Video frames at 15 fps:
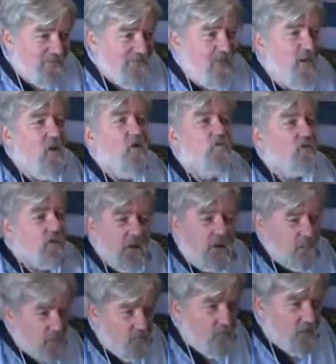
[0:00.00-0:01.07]
Mm-hmm. Only
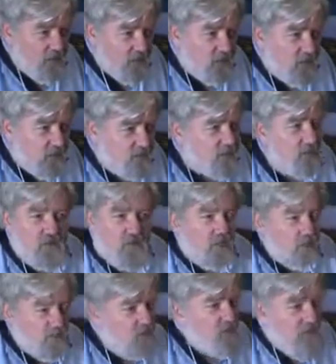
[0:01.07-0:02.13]
government regulation,
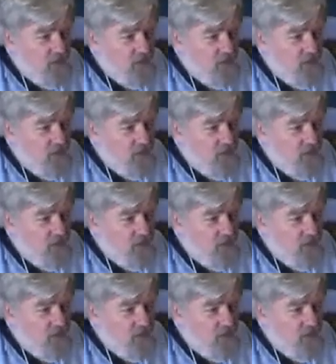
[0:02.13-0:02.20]
not